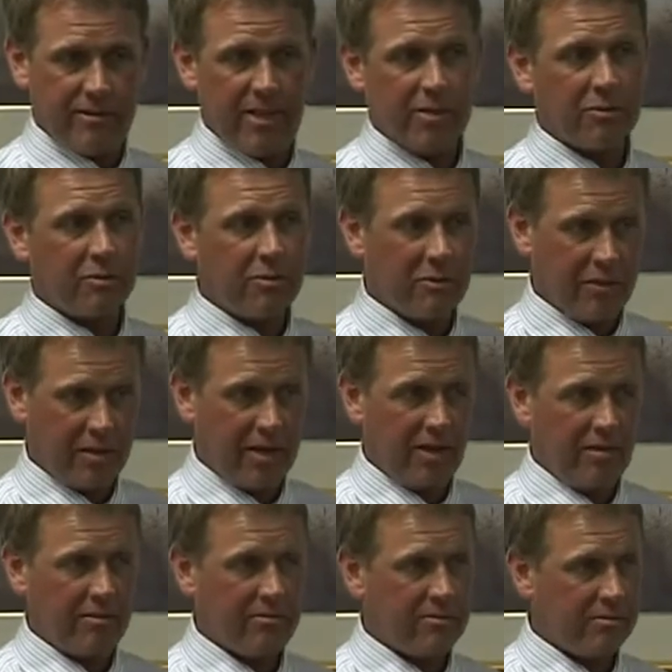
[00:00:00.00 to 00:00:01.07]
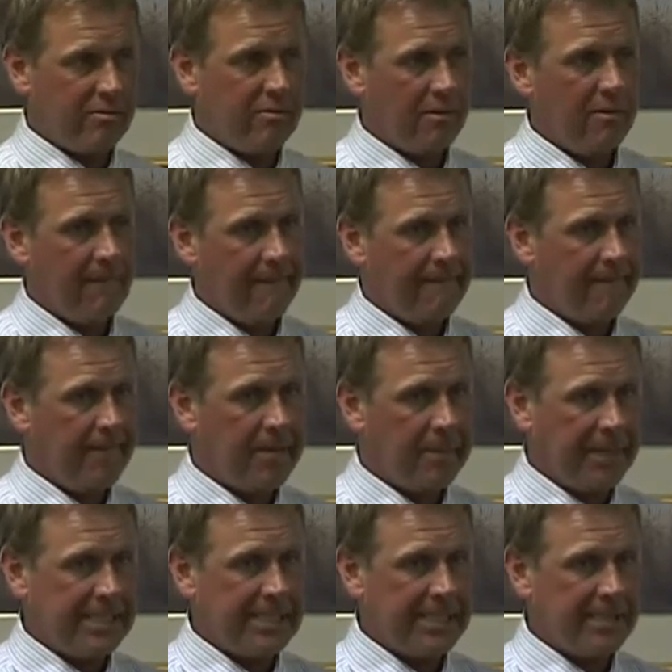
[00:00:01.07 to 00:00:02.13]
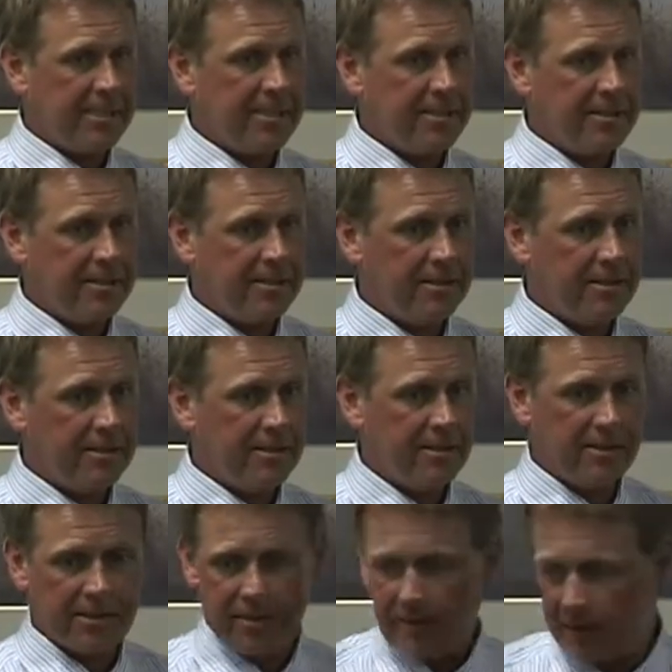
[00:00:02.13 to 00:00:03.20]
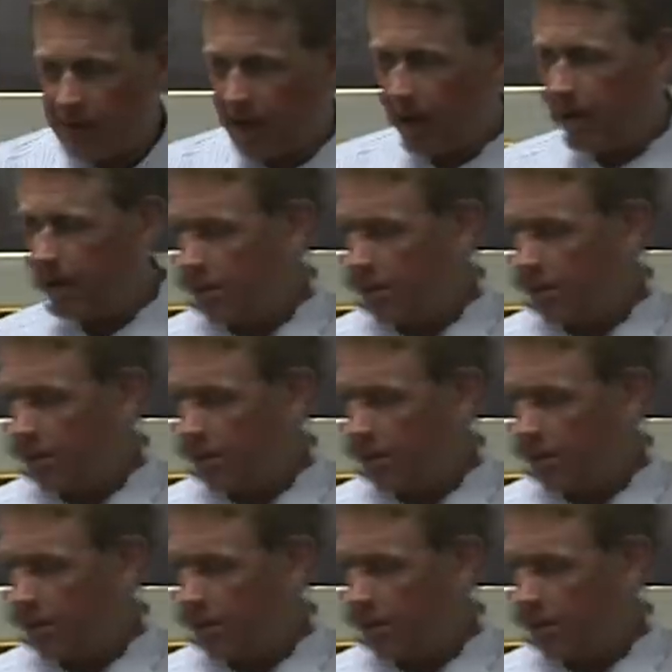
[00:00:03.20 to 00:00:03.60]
That's where we want to go. Make sense? Okay.